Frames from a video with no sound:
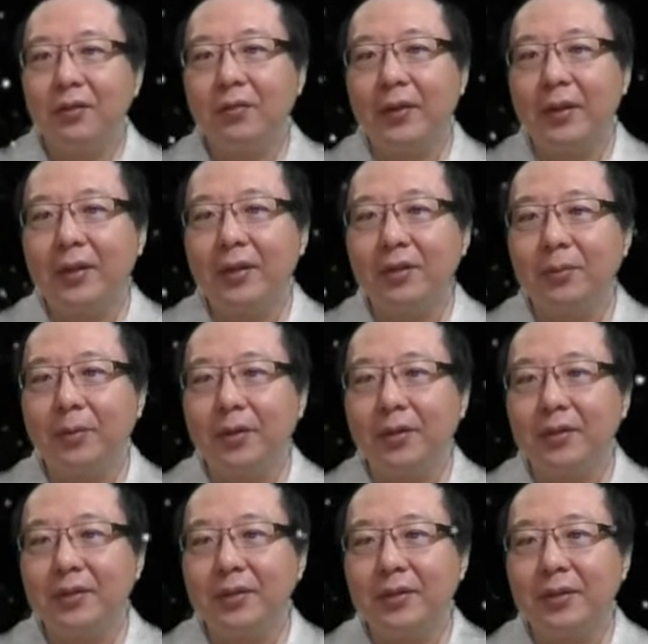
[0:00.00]
find the
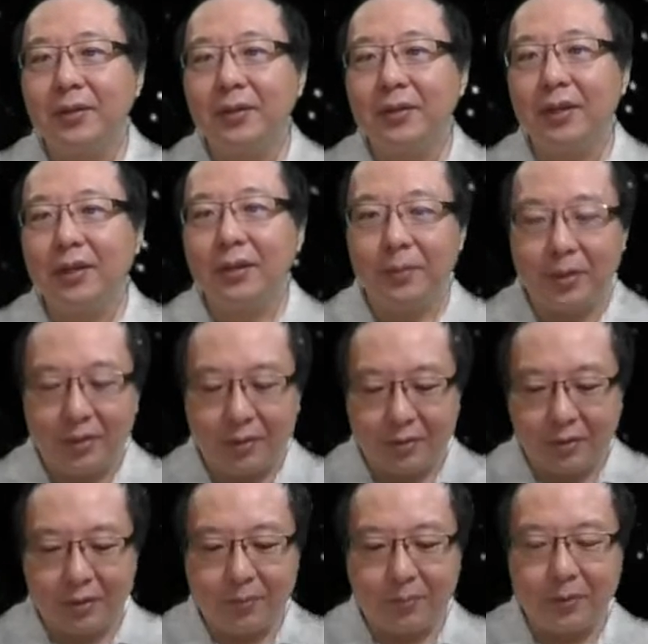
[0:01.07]
smallest element in the
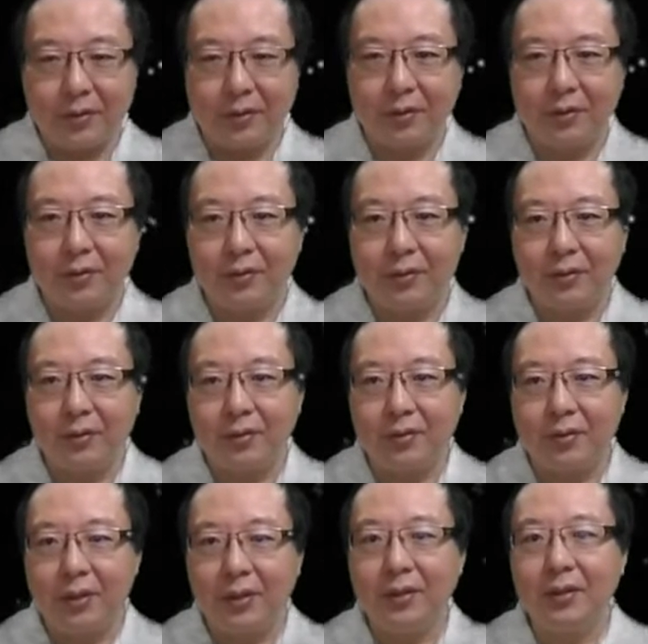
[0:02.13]
sorted position of the
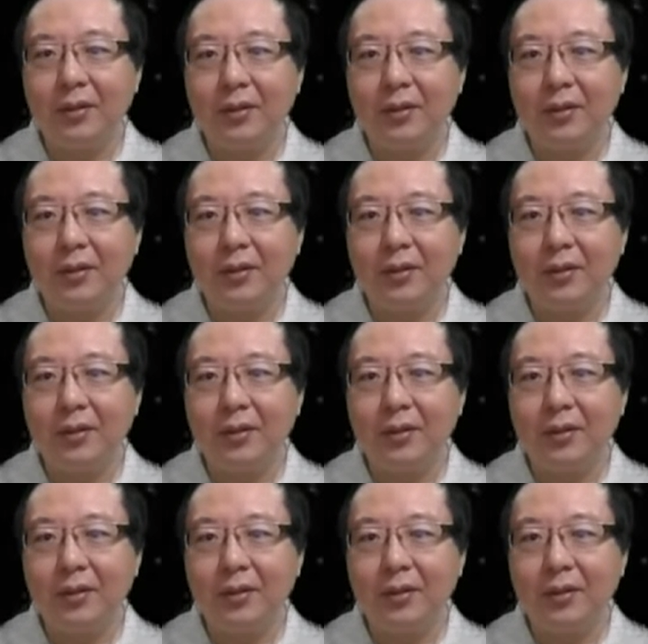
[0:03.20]
string.